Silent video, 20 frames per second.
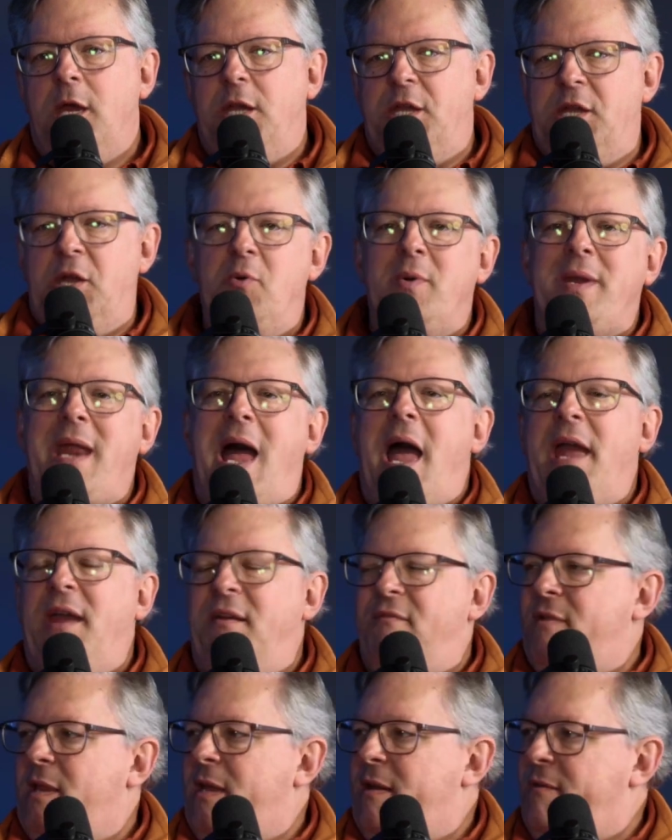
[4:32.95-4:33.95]
You and I
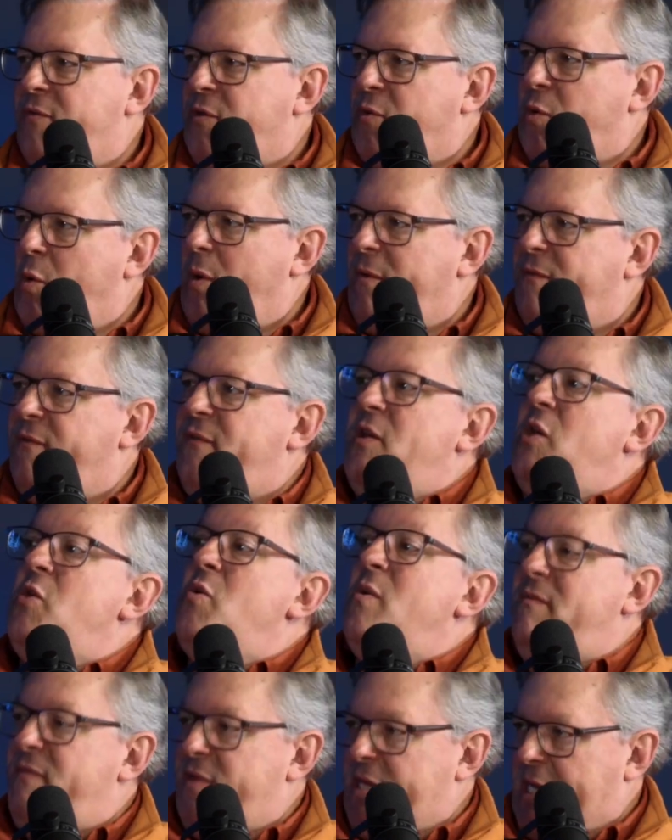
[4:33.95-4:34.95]
have lived through a
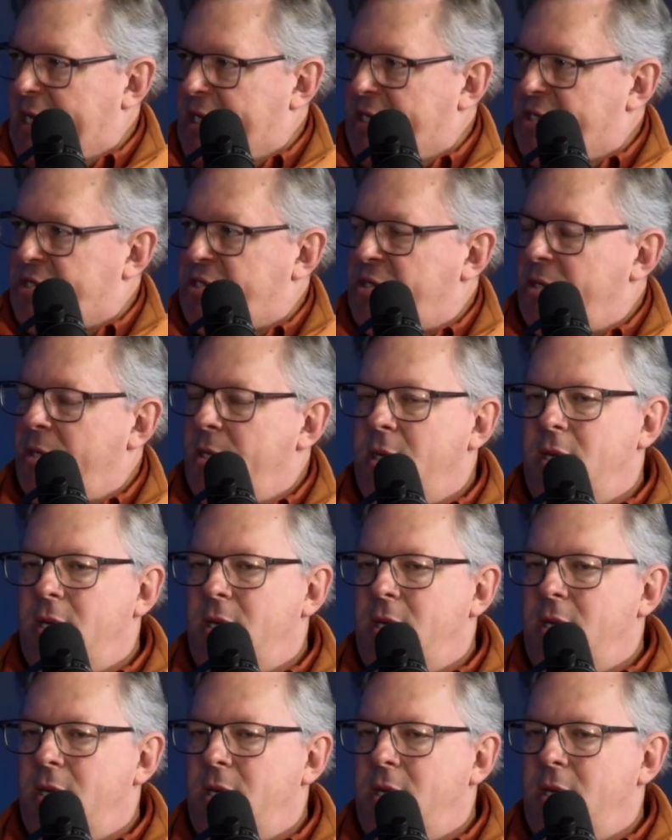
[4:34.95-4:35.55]
few of these,